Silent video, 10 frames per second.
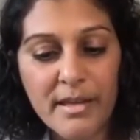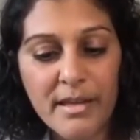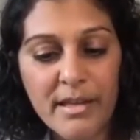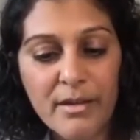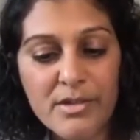
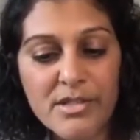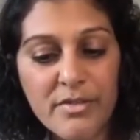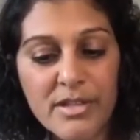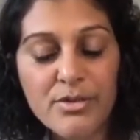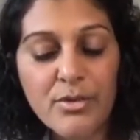It was a
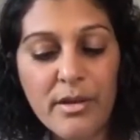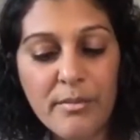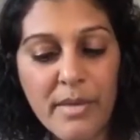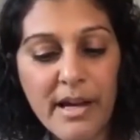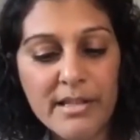visceral
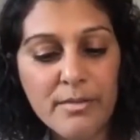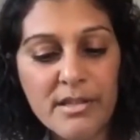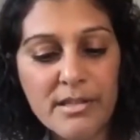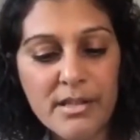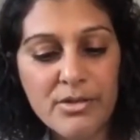
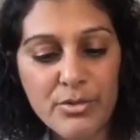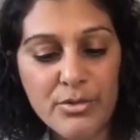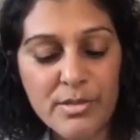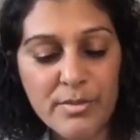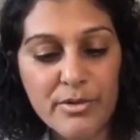embodiment and true
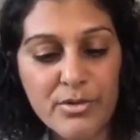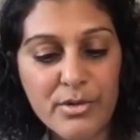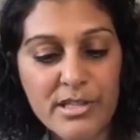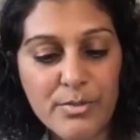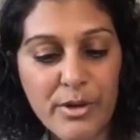spiritual
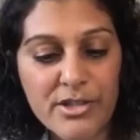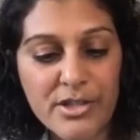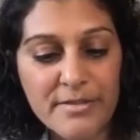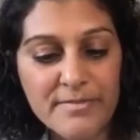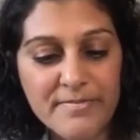
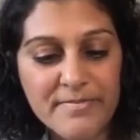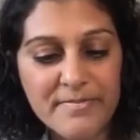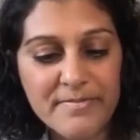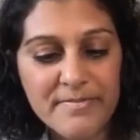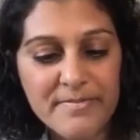expression.
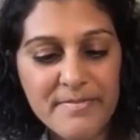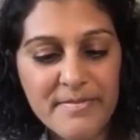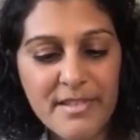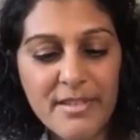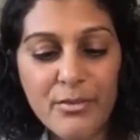
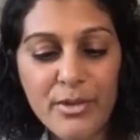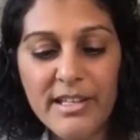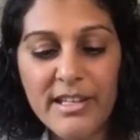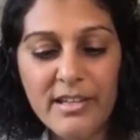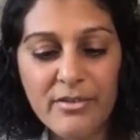The
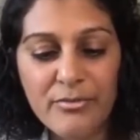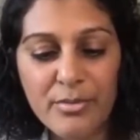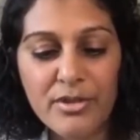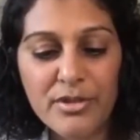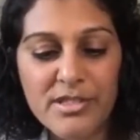reading of
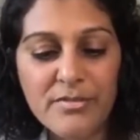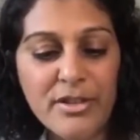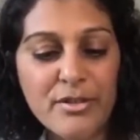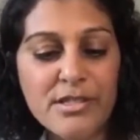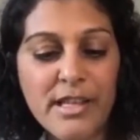books
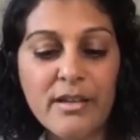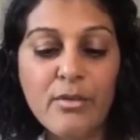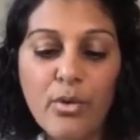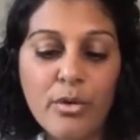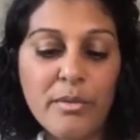feels like a
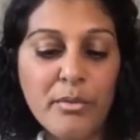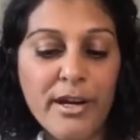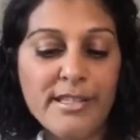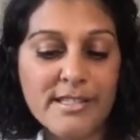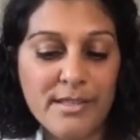warm
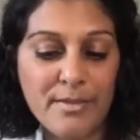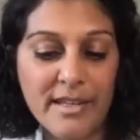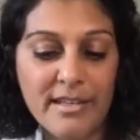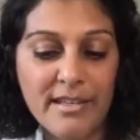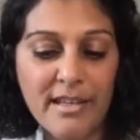embrace to
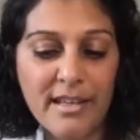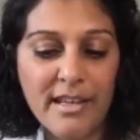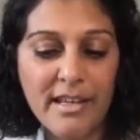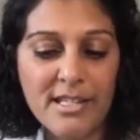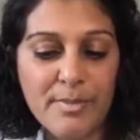me,
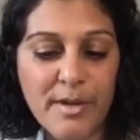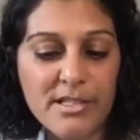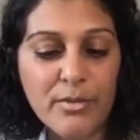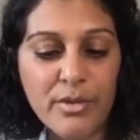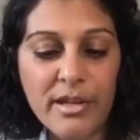
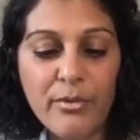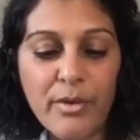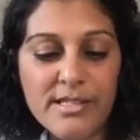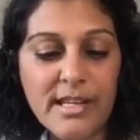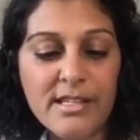especially when they
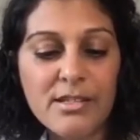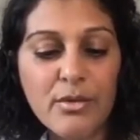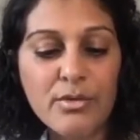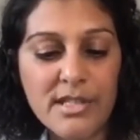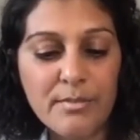resonate
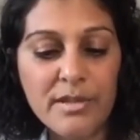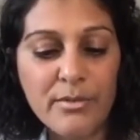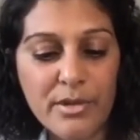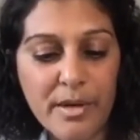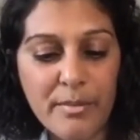so deeply
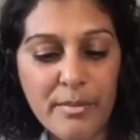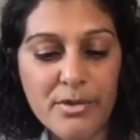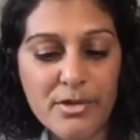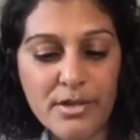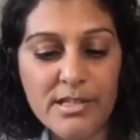with my
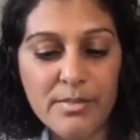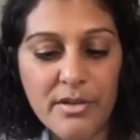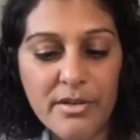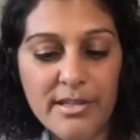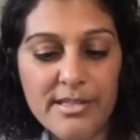personal
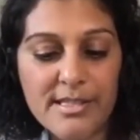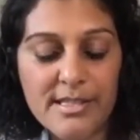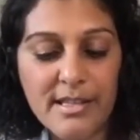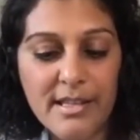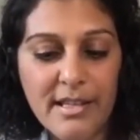
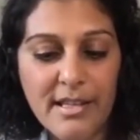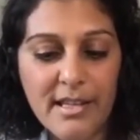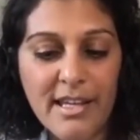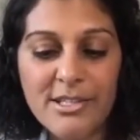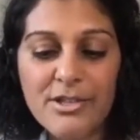experience.
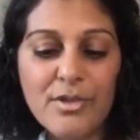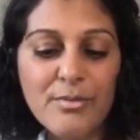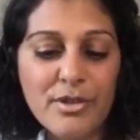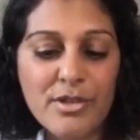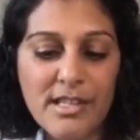Each of the
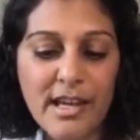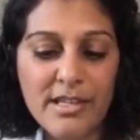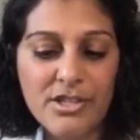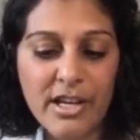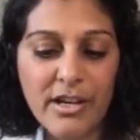books I
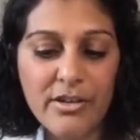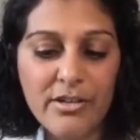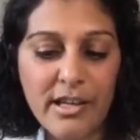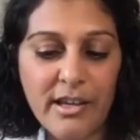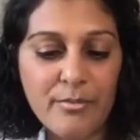
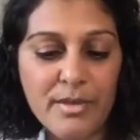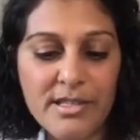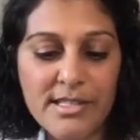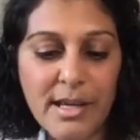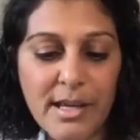shared have been
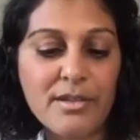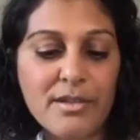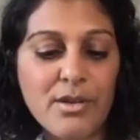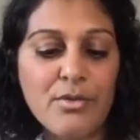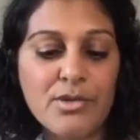stepping
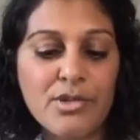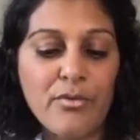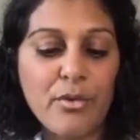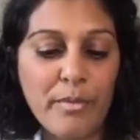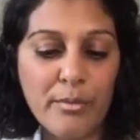stones of
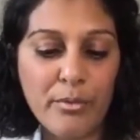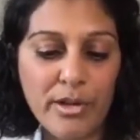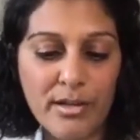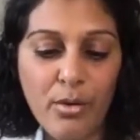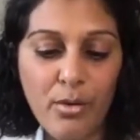remembering
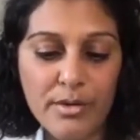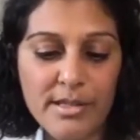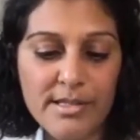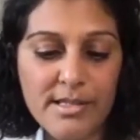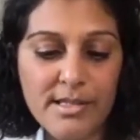and
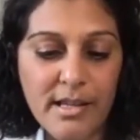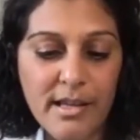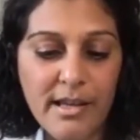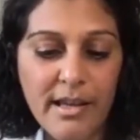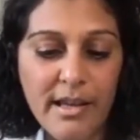wholeness.
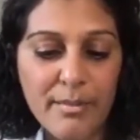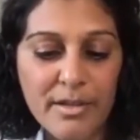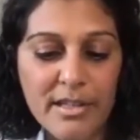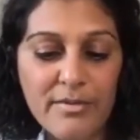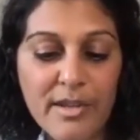I
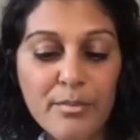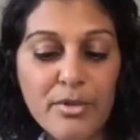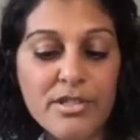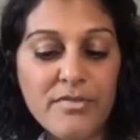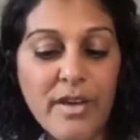believe that
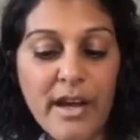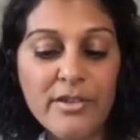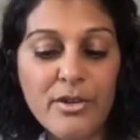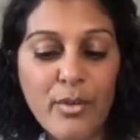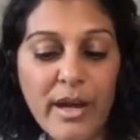books find
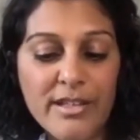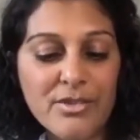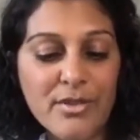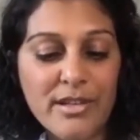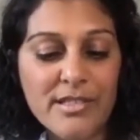their way
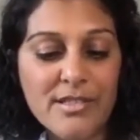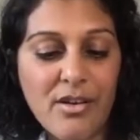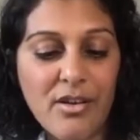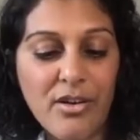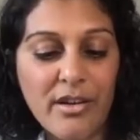to us,
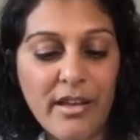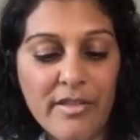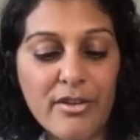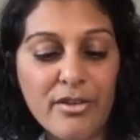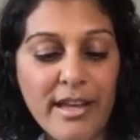and
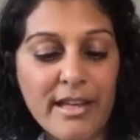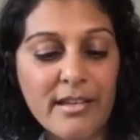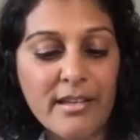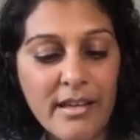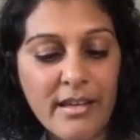they are
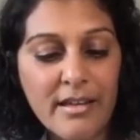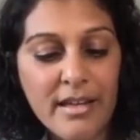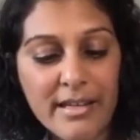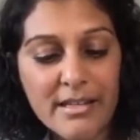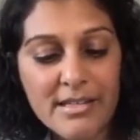
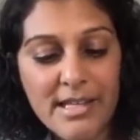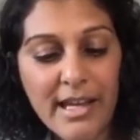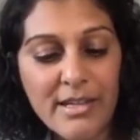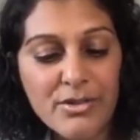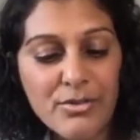likened to
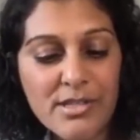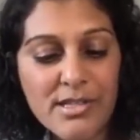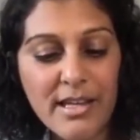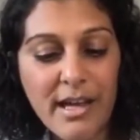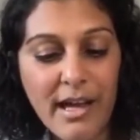angels
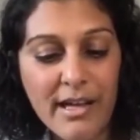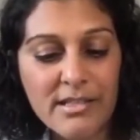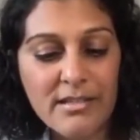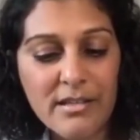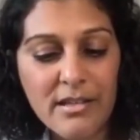that
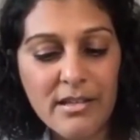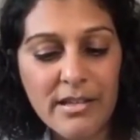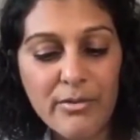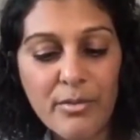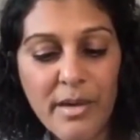guide. They
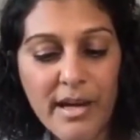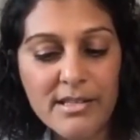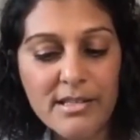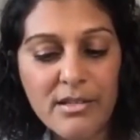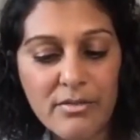remind
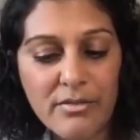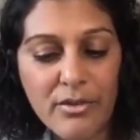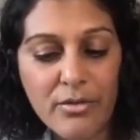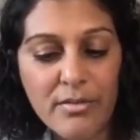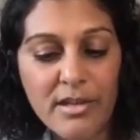and
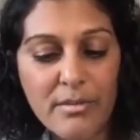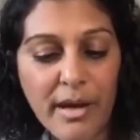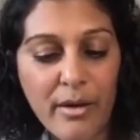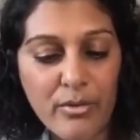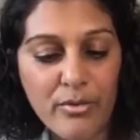confirm in
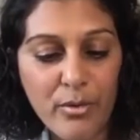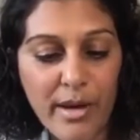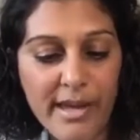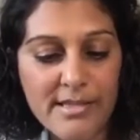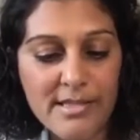powerful
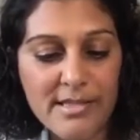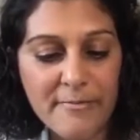ways.